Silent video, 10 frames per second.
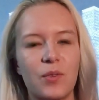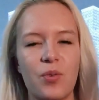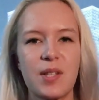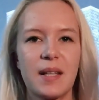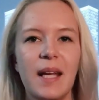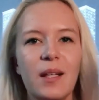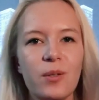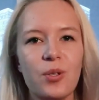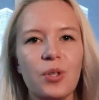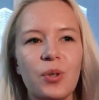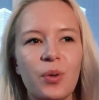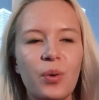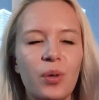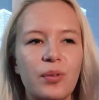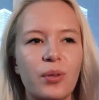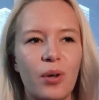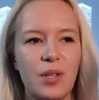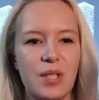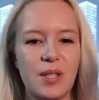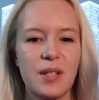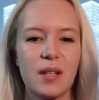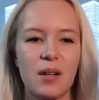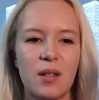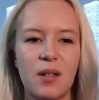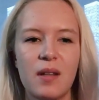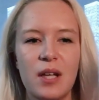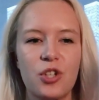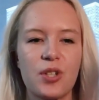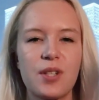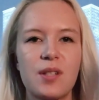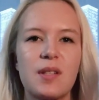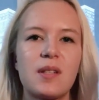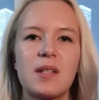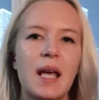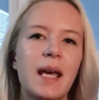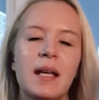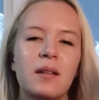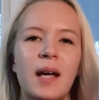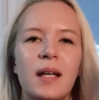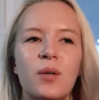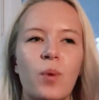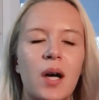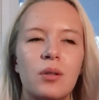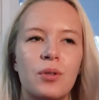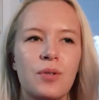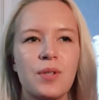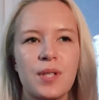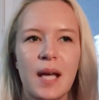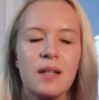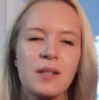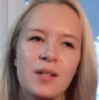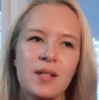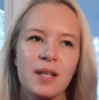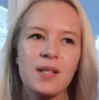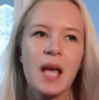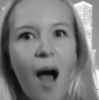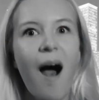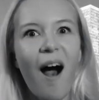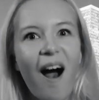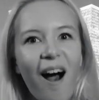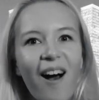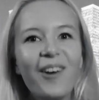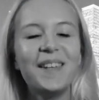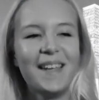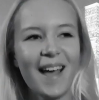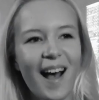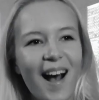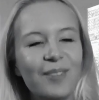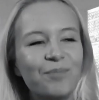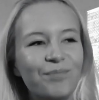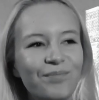translating to you. Of course, they're just saying like one or two sentences. Oh yeah,